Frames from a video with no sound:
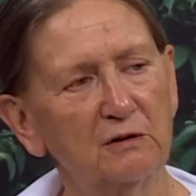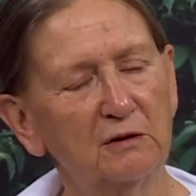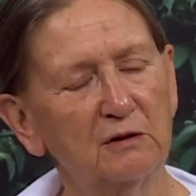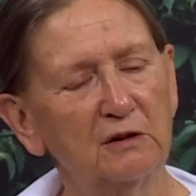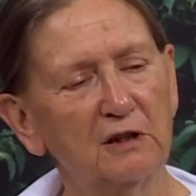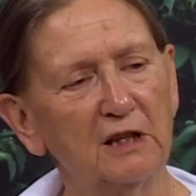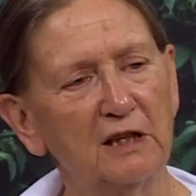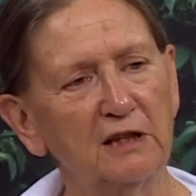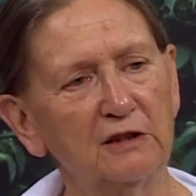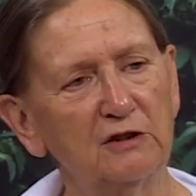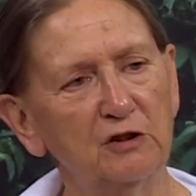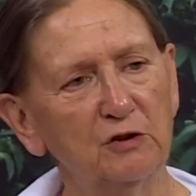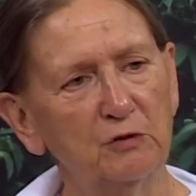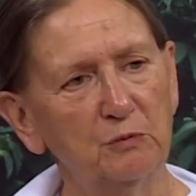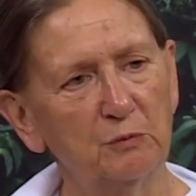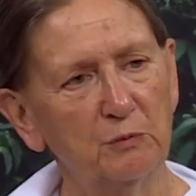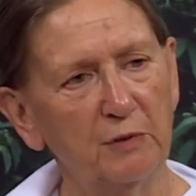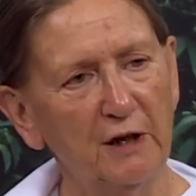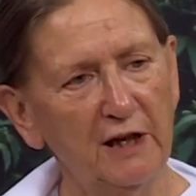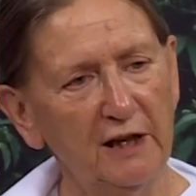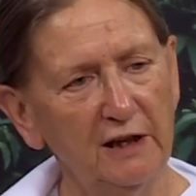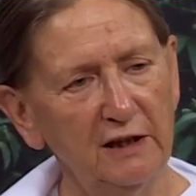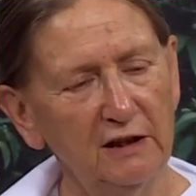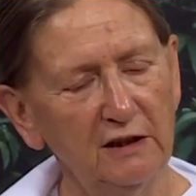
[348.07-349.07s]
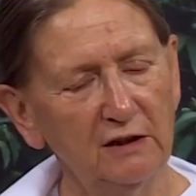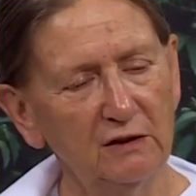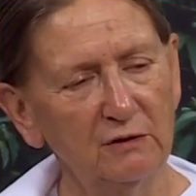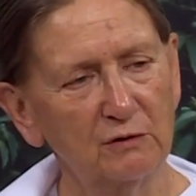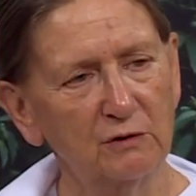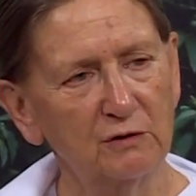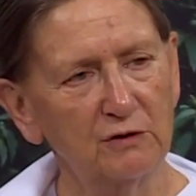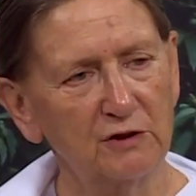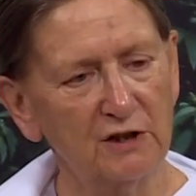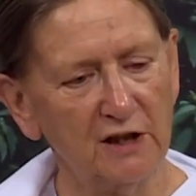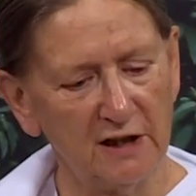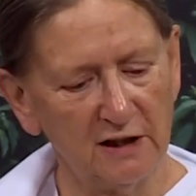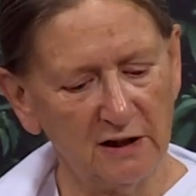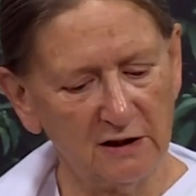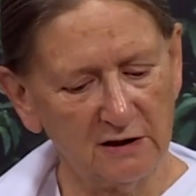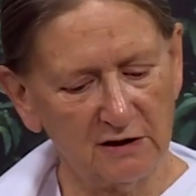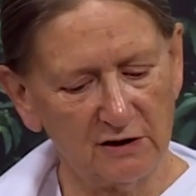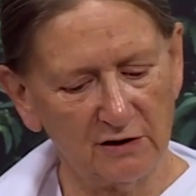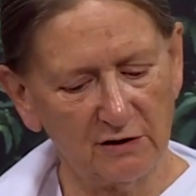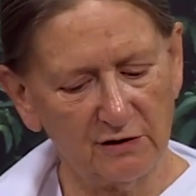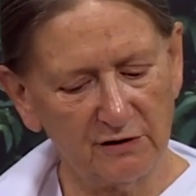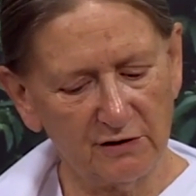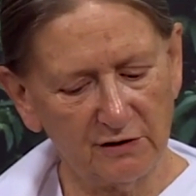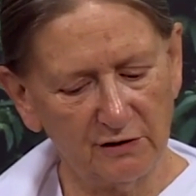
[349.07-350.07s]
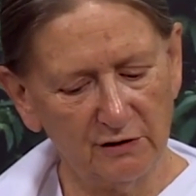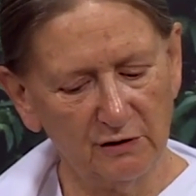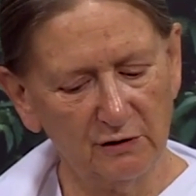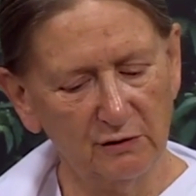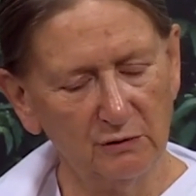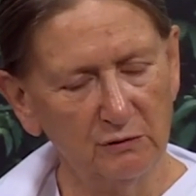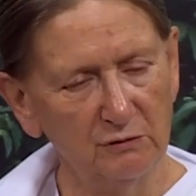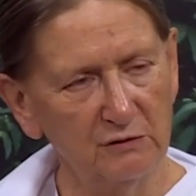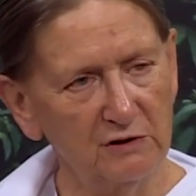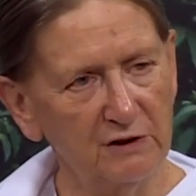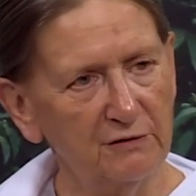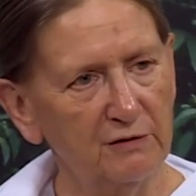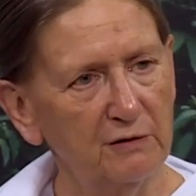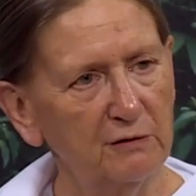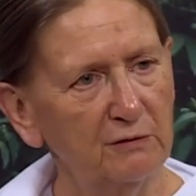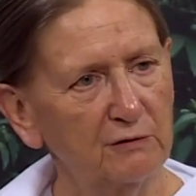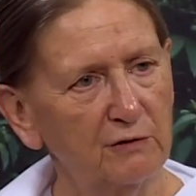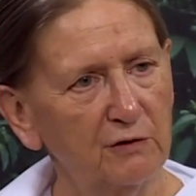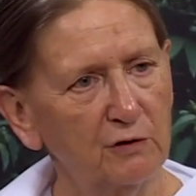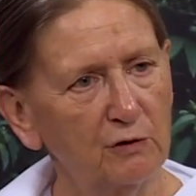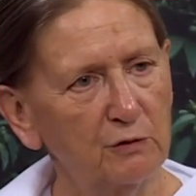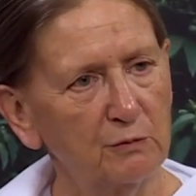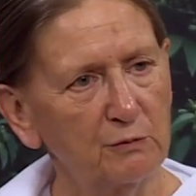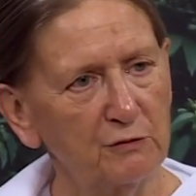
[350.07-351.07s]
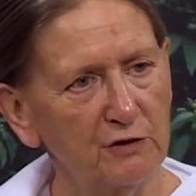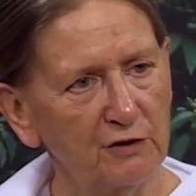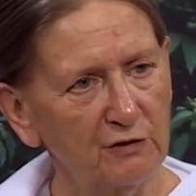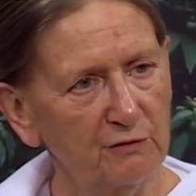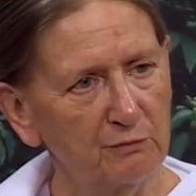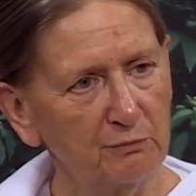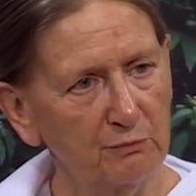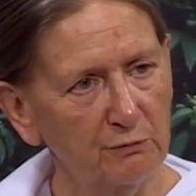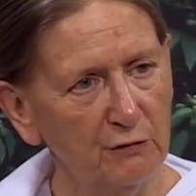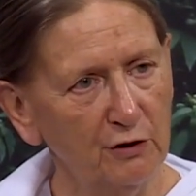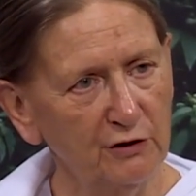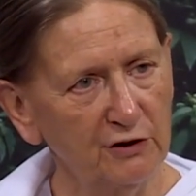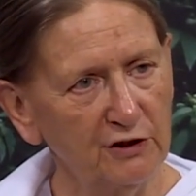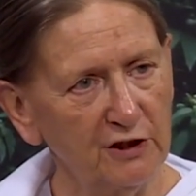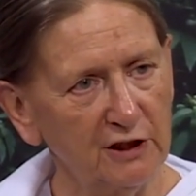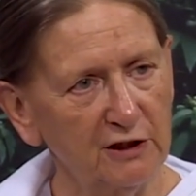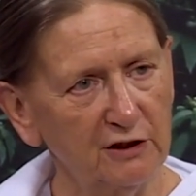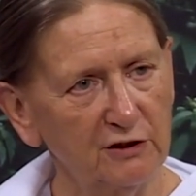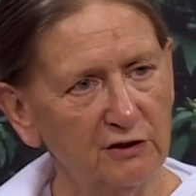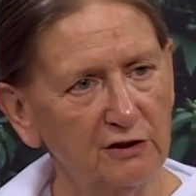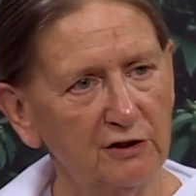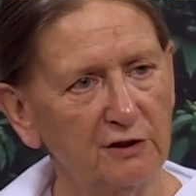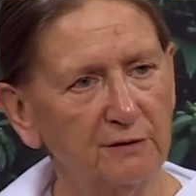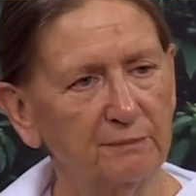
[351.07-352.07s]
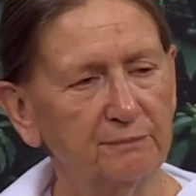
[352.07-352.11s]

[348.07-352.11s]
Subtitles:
and you pay your debt through different forms of bondage.